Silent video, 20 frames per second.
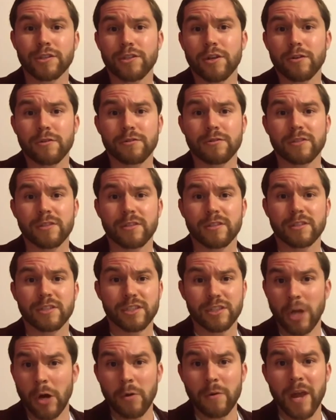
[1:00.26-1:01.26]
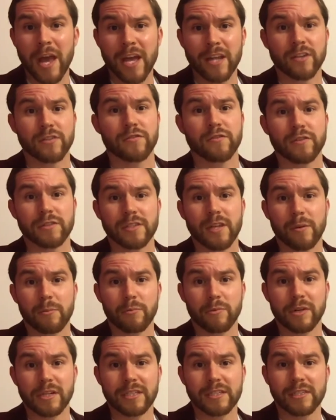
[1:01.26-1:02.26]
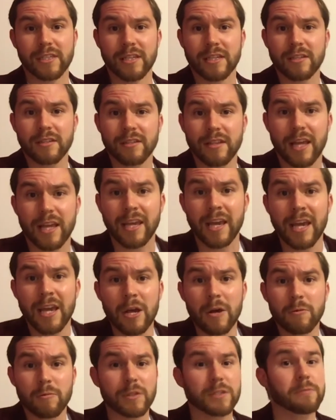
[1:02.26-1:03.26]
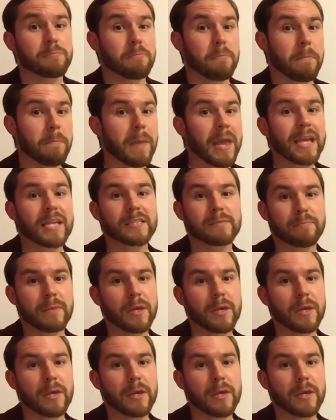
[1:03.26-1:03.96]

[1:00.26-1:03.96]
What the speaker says: shows Stonehenge for some reason, which makes